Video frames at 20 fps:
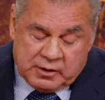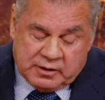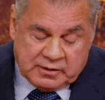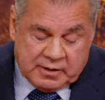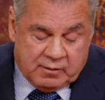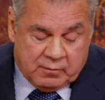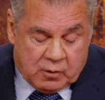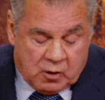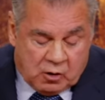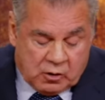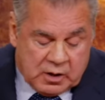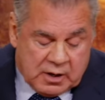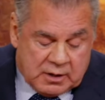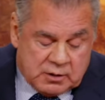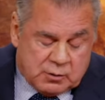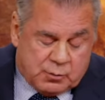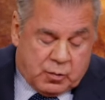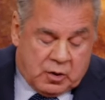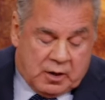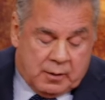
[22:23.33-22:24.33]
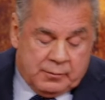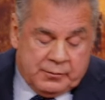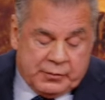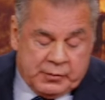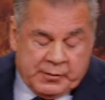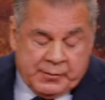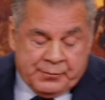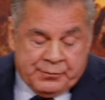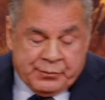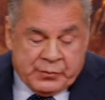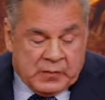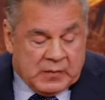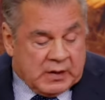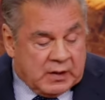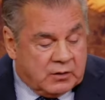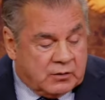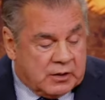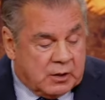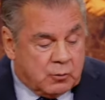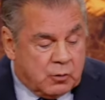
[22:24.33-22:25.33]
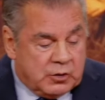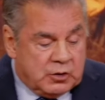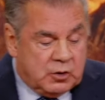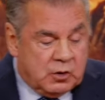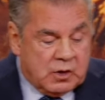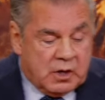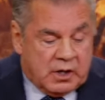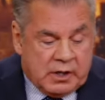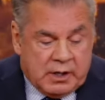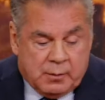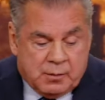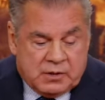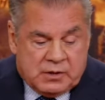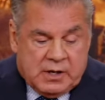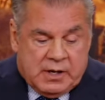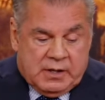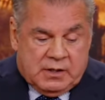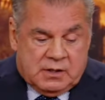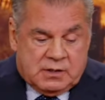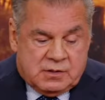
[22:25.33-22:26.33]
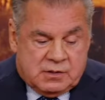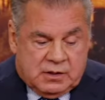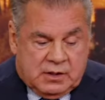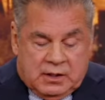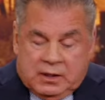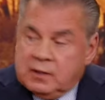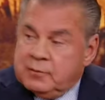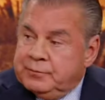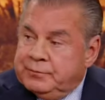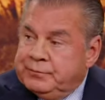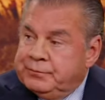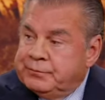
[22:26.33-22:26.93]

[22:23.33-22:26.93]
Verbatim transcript: He's having all kinds of problems. He said, Well, you got hepatitis C.